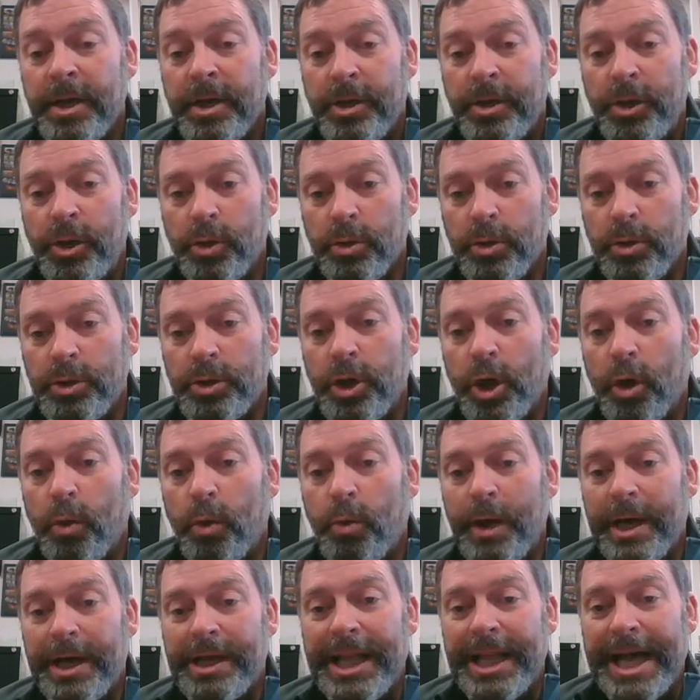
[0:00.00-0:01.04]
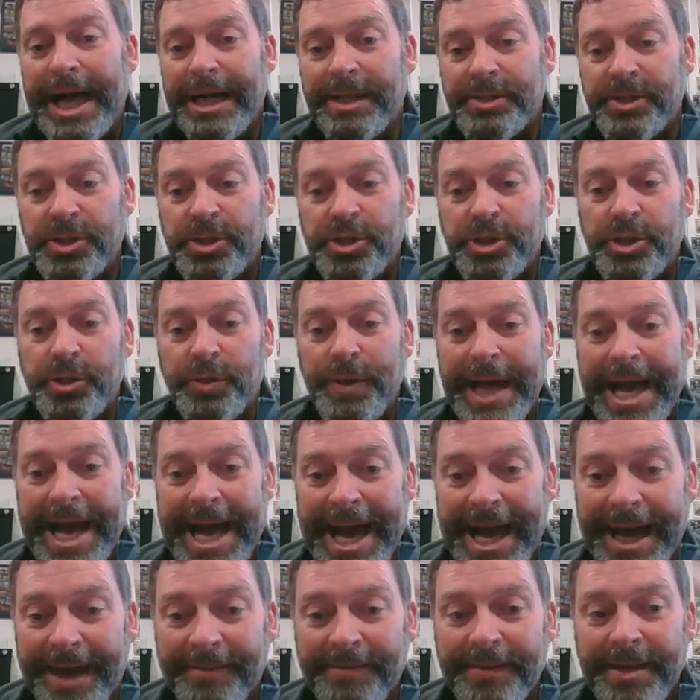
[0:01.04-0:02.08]
you'll know what classes you
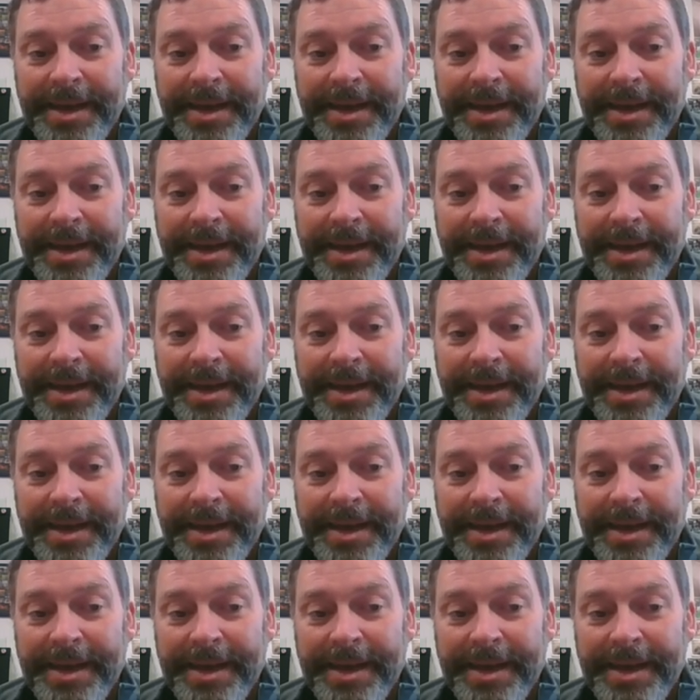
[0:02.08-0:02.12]
have.